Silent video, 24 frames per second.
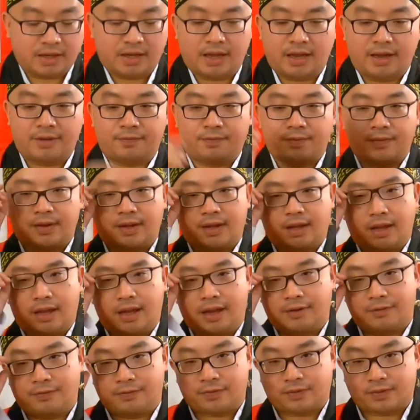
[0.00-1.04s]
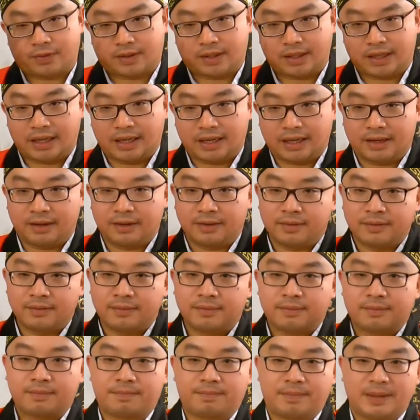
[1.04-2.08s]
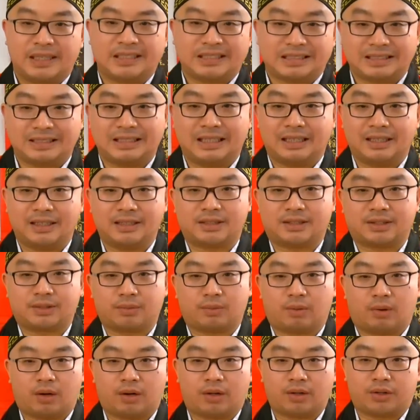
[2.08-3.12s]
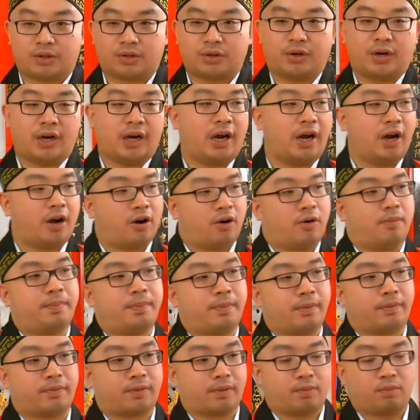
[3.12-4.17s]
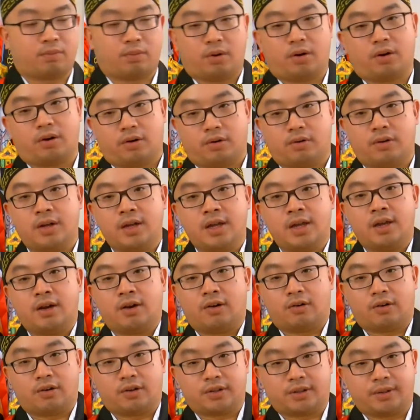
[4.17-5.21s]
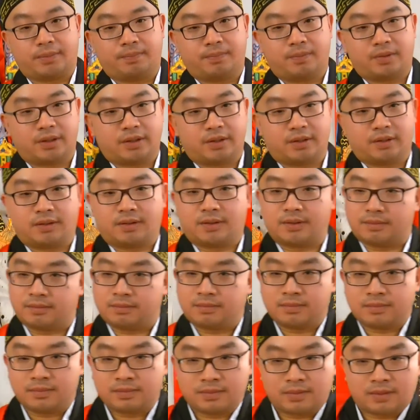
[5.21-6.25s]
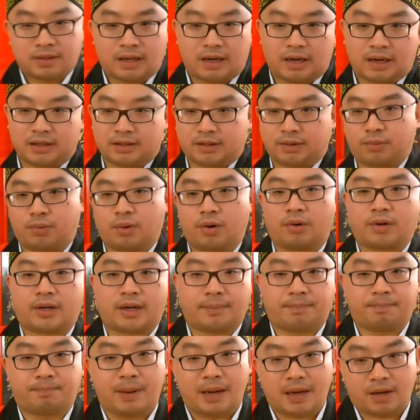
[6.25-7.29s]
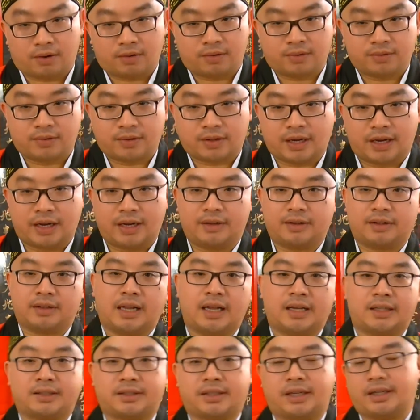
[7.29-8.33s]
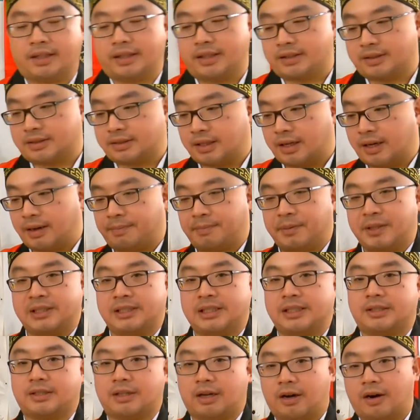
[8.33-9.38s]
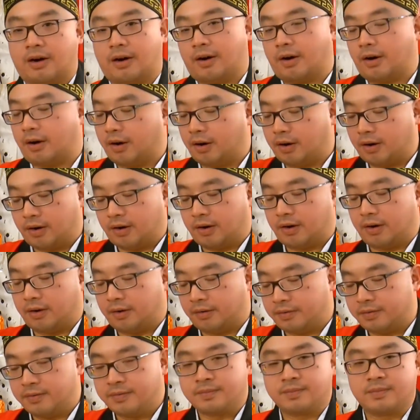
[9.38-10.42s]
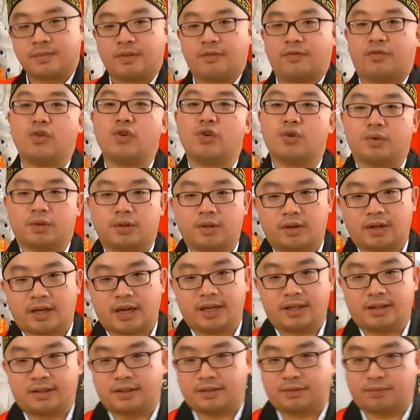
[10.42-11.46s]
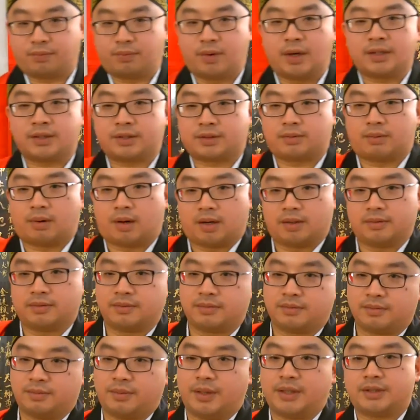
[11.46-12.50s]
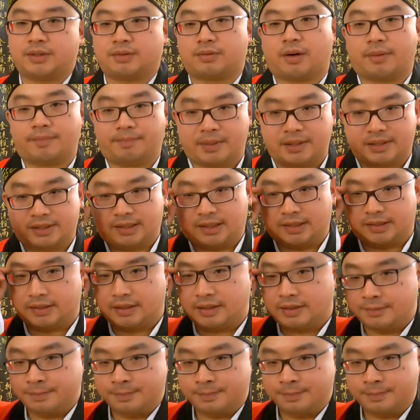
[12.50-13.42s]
if the business want to help with the world, or the world get better, okay, let's say this business of food, okay, the restaurant business,